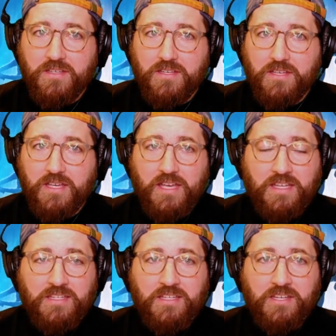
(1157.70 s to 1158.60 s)

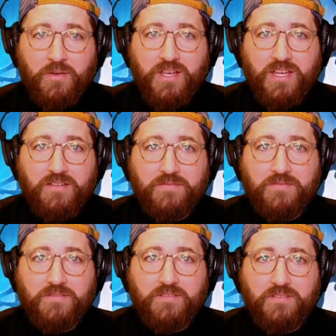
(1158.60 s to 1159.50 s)
And it kind of,
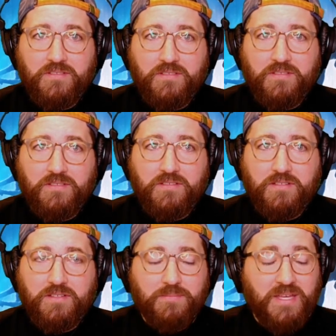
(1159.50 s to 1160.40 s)

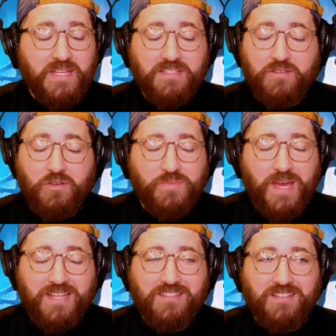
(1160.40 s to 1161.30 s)
man, this goes
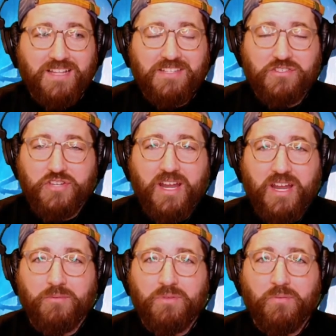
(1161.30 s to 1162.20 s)
back to The Last
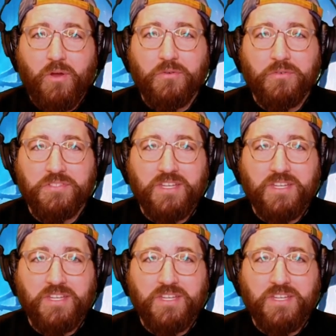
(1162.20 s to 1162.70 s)
Jedi with Rose.